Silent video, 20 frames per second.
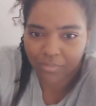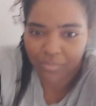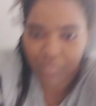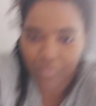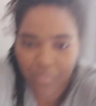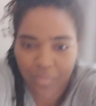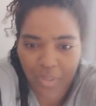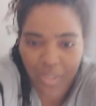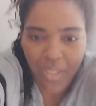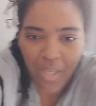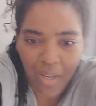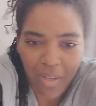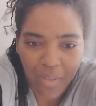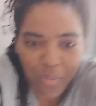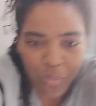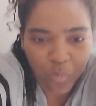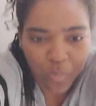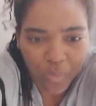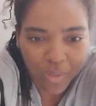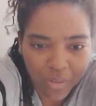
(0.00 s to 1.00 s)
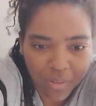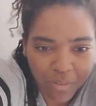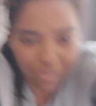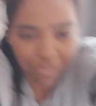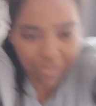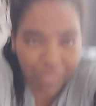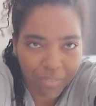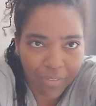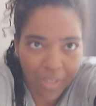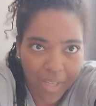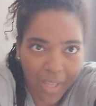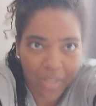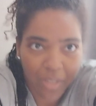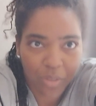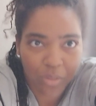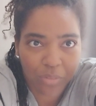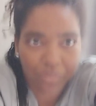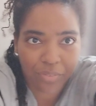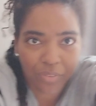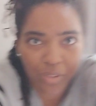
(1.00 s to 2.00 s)
you kind of want a front angle
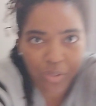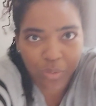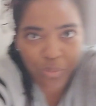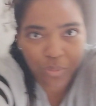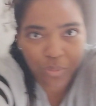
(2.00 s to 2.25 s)
view.